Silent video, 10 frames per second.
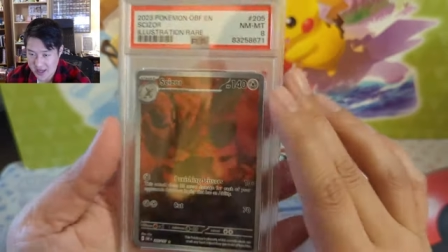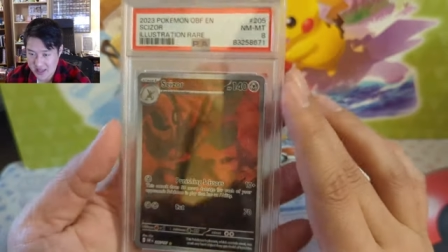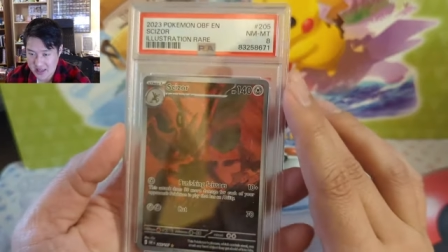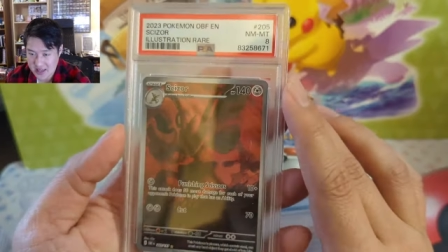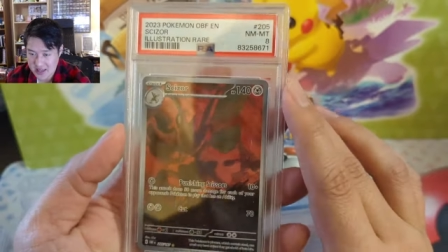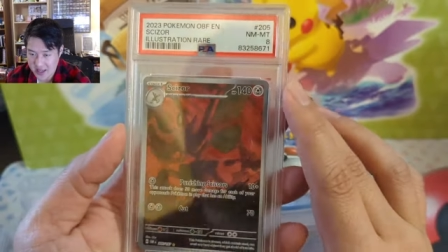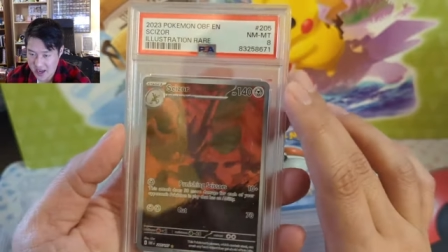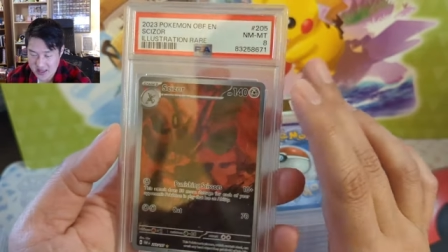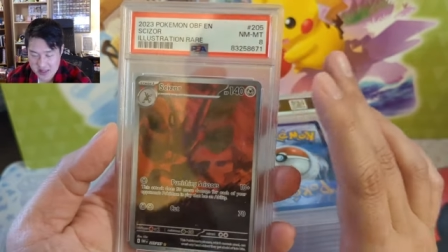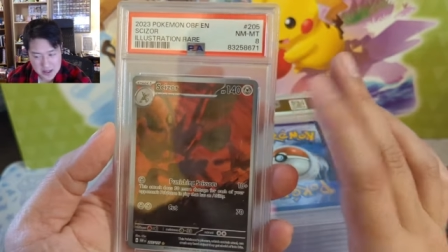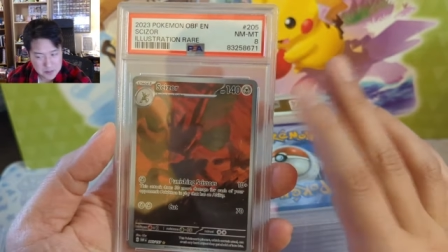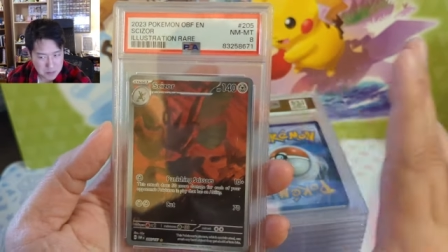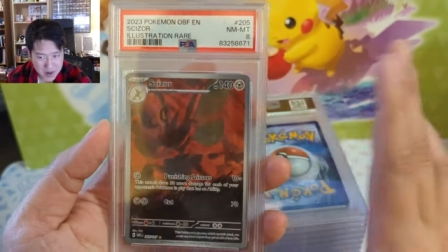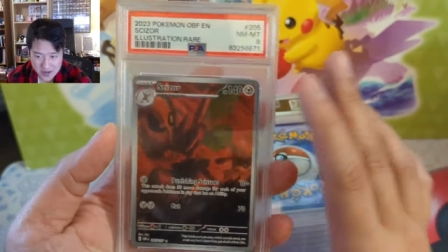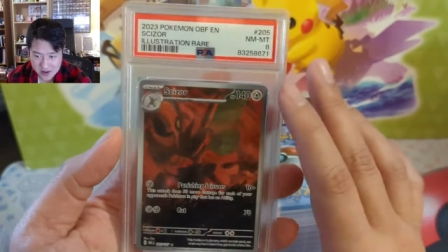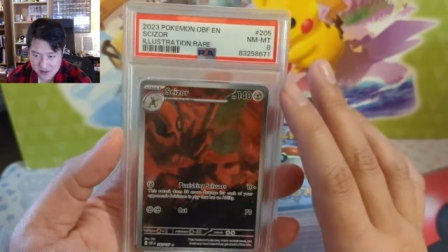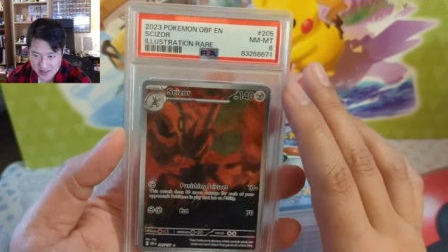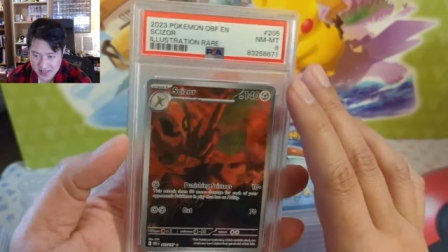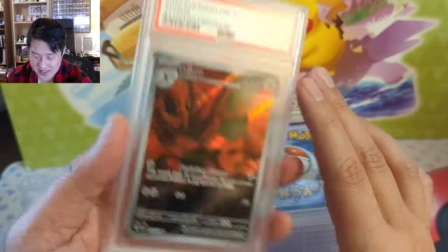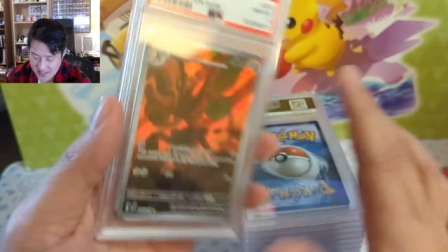I think anything modern
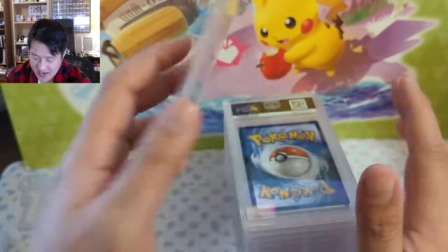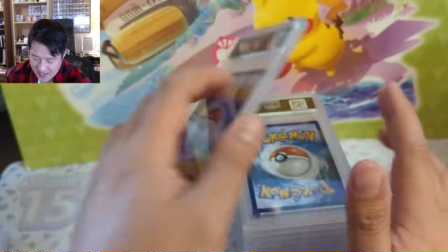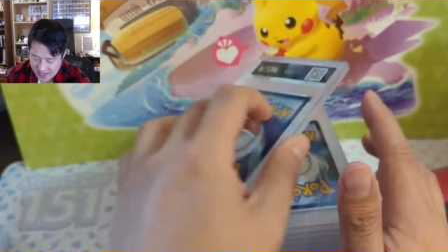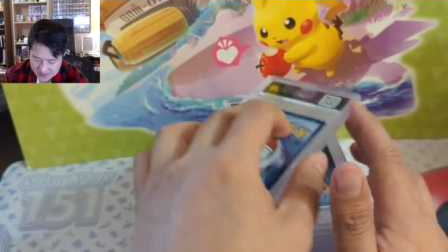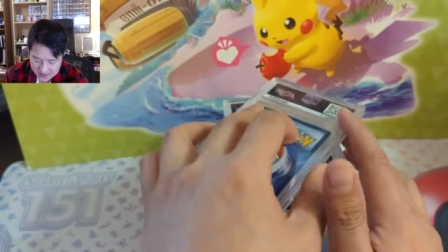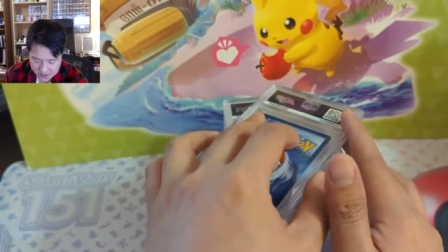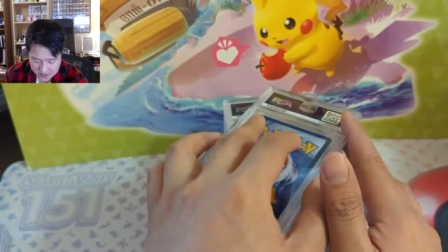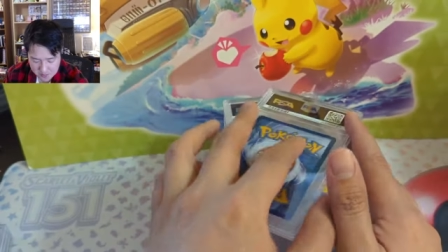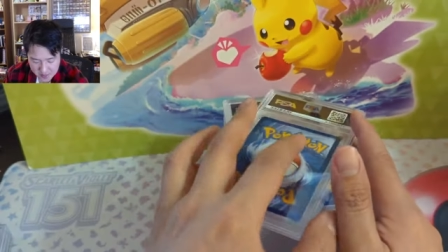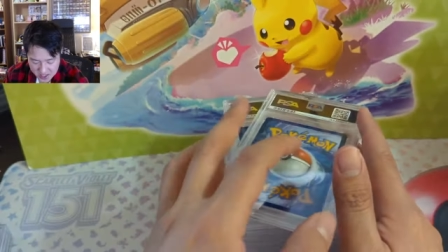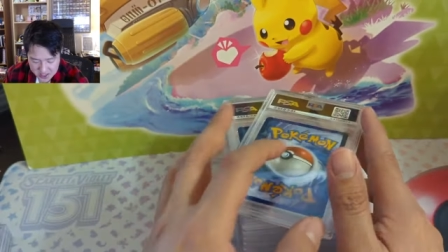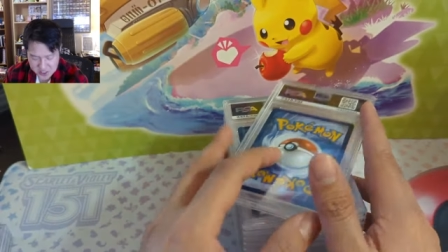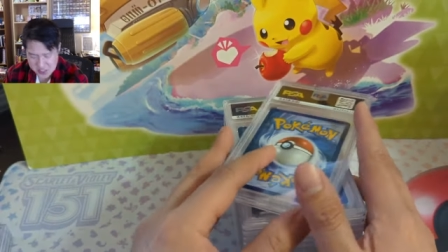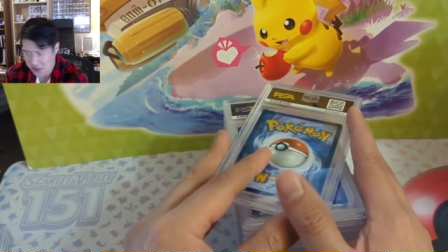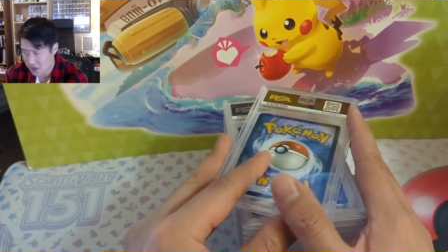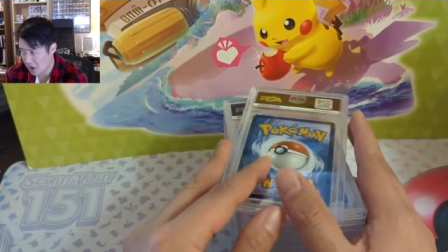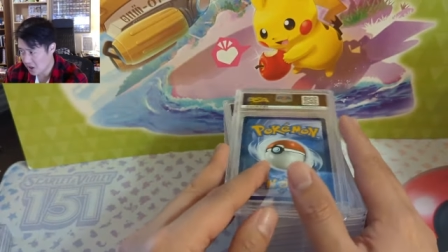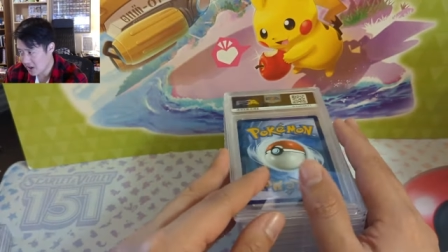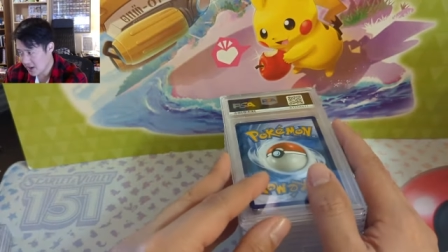that's not like the main chase card,